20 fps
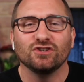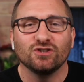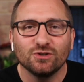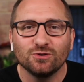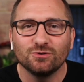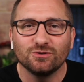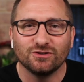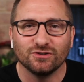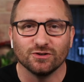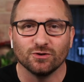
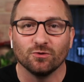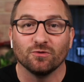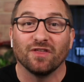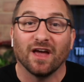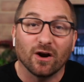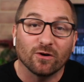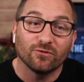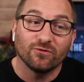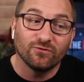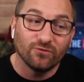you do.
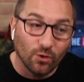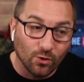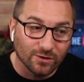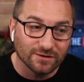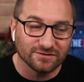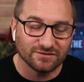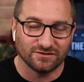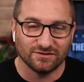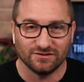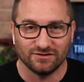They're
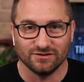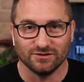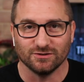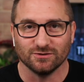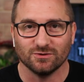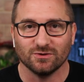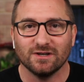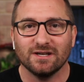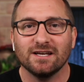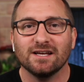forced
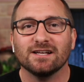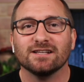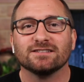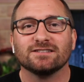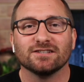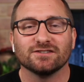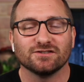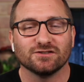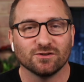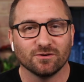to
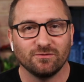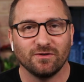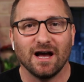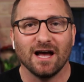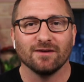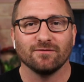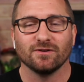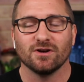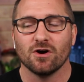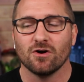to
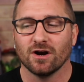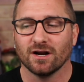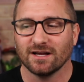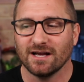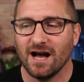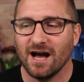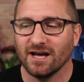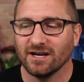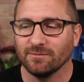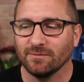survive in our
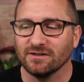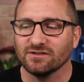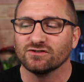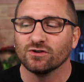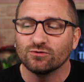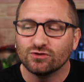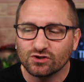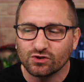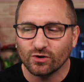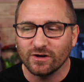economy.
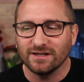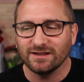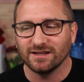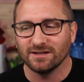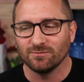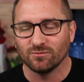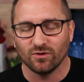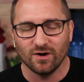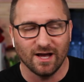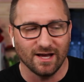So treat
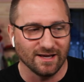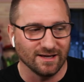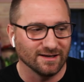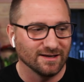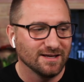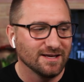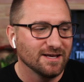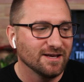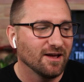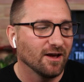them right.
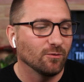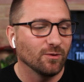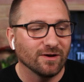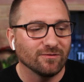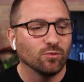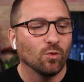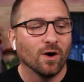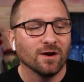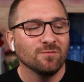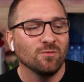Tip we
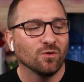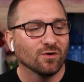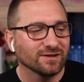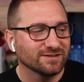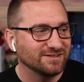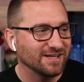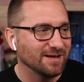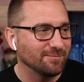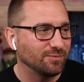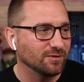have one you more
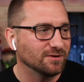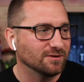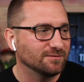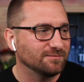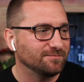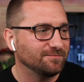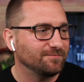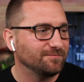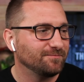even example. can't